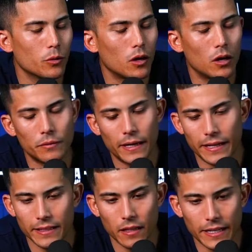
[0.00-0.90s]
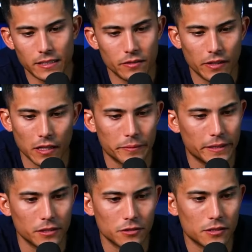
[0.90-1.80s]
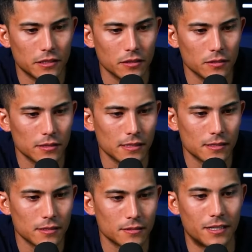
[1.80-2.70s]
were already like developing your skills as